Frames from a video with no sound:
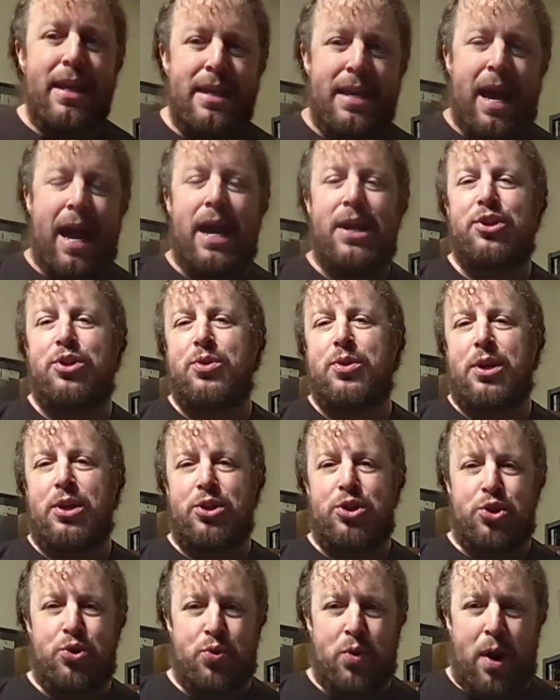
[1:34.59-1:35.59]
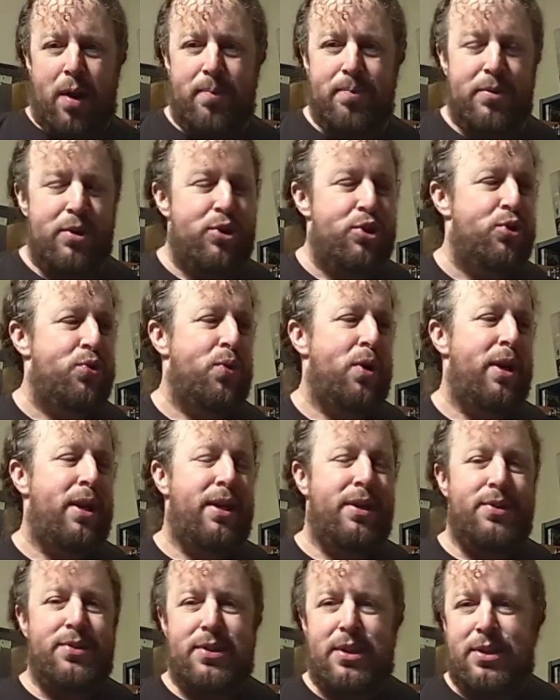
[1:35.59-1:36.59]
Yes, you can strum the
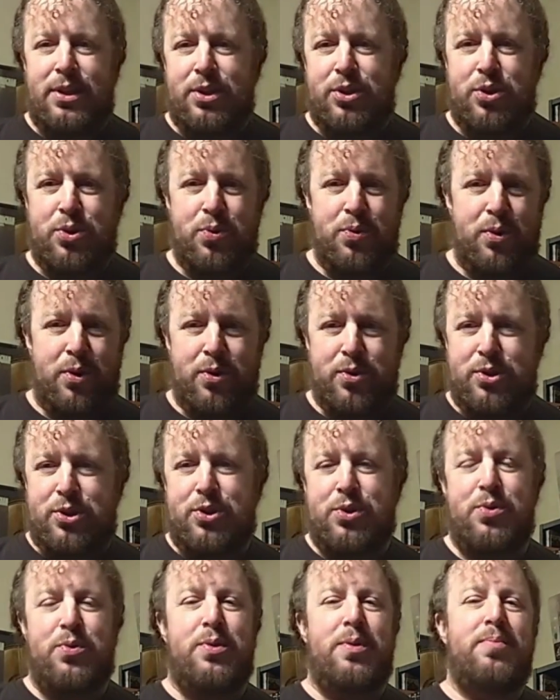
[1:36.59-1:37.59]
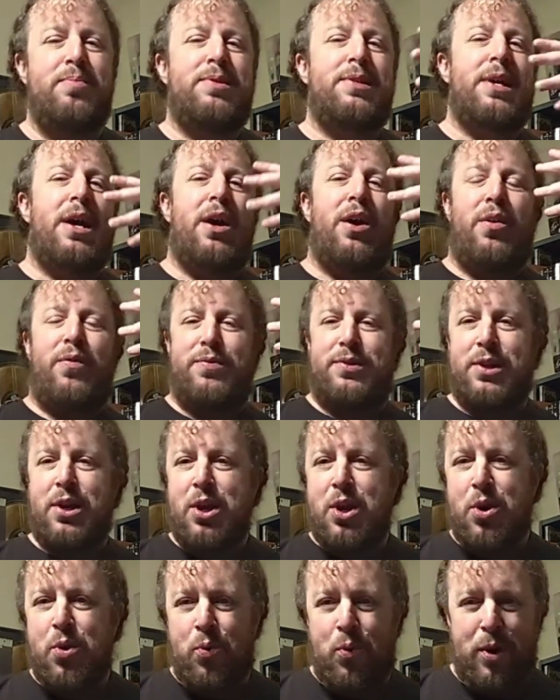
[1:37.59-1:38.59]
strings and the tuners tune themselves.
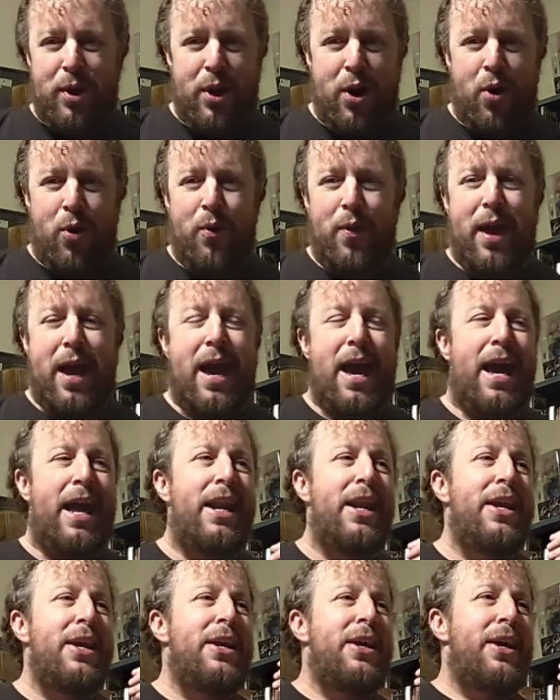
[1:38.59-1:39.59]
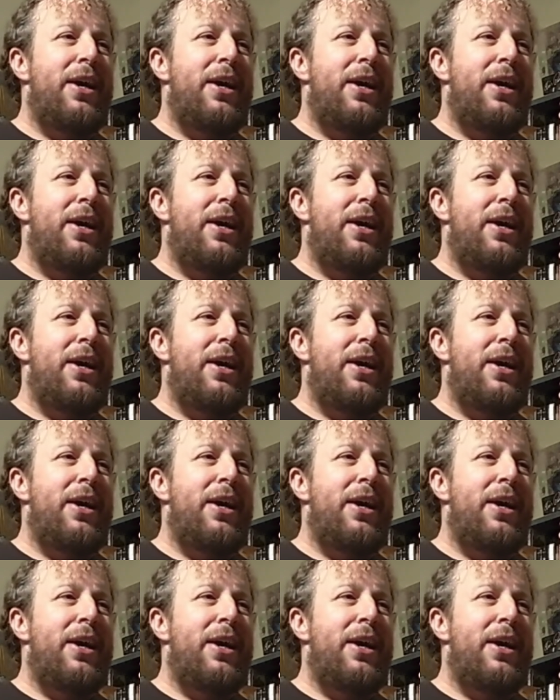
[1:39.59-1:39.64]
We know that.